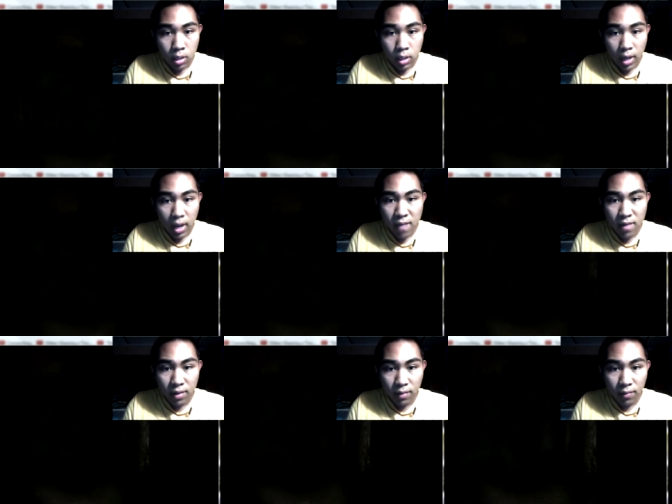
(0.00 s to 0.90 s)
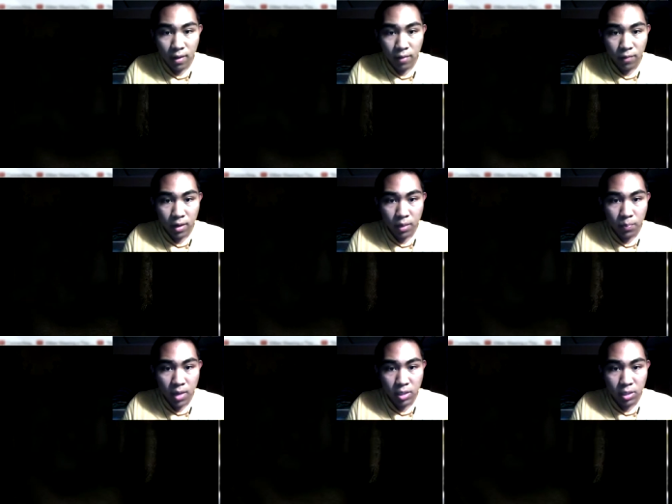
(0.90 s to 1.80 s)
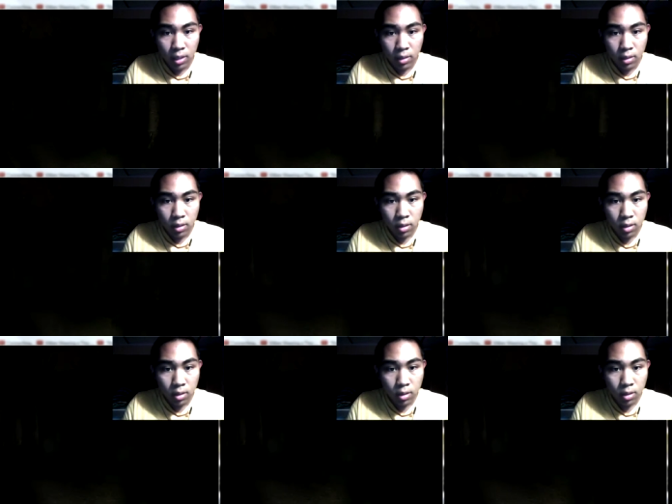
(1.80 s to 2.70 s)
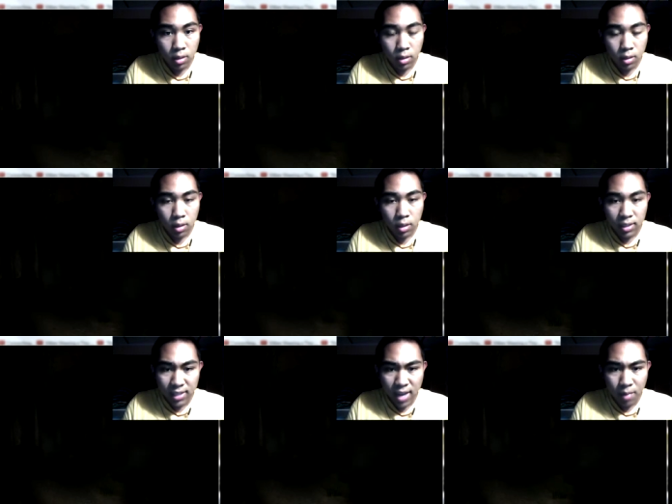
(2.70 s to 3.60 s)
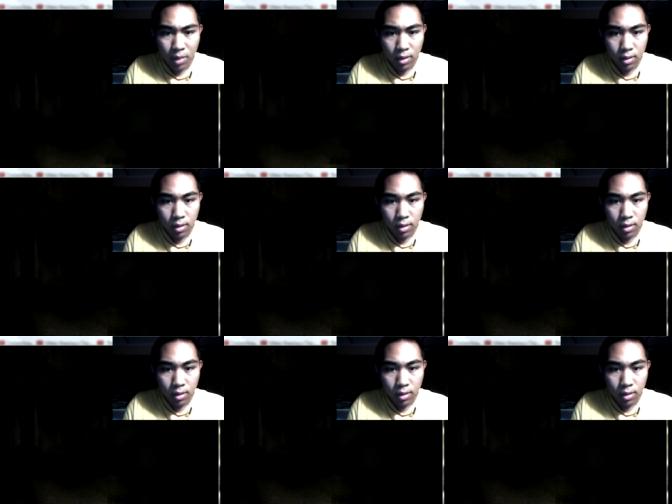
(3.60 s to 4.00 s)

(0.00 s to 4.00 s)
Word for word: I haven't even found a fucking page yet. Damn it.